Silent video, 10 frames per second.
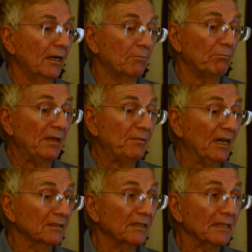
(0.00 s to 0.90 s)
Maybe
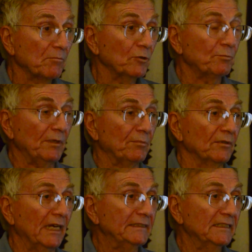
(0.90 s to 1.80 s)
unlike most people,
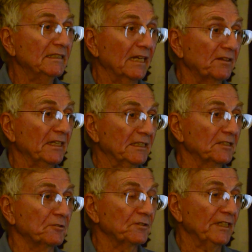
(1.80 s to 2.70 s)
I did not think
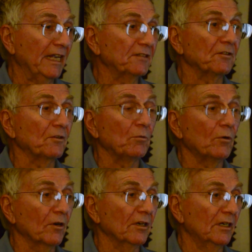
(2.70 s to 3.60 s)
this was the end of the
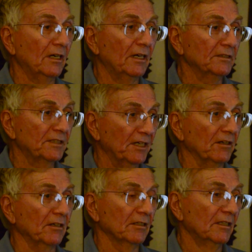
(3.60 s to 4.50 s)
war on
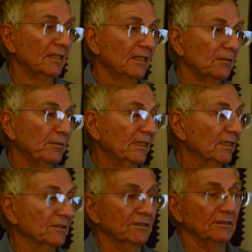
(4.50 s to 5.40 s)
terror,
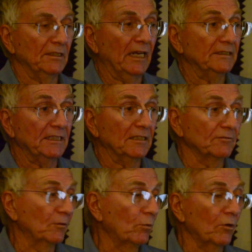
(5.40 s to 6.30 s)
because the idea of
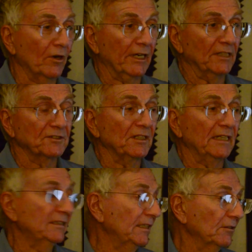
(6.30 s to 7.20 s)
a war against an
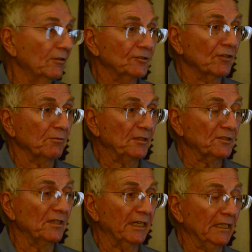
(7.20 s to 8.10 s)
idea always struck me as
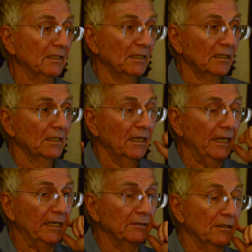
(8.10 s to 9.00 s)
nutty.
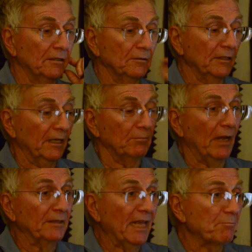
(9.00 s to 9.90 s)
And
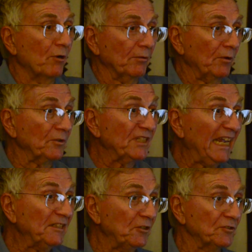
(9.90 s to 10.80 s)
at that point, we were
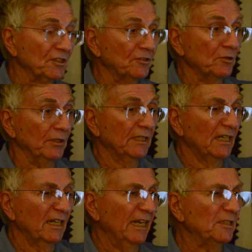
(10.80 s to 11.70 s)
10 years into it,
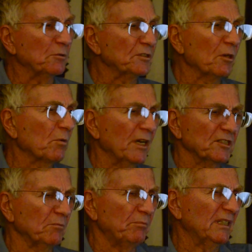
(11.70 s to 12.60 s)
and there was no
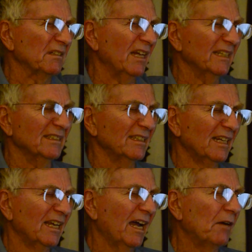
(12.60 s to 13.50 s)
question bin Laden.
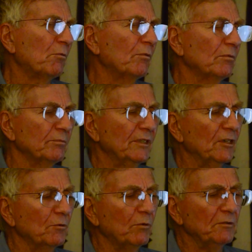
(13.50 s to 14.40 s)

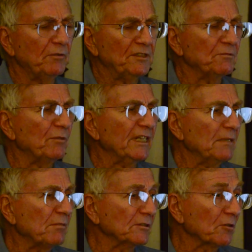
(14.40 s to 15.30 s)
One reason we
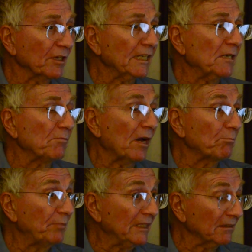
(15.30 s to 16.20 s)
keep on talking about
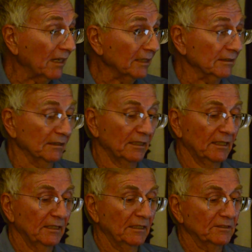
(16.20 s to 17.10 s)
bin Laden
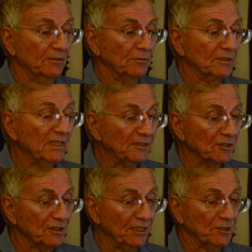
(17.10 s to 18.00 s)
is there was
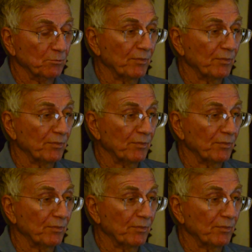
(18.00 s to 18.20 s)
legislation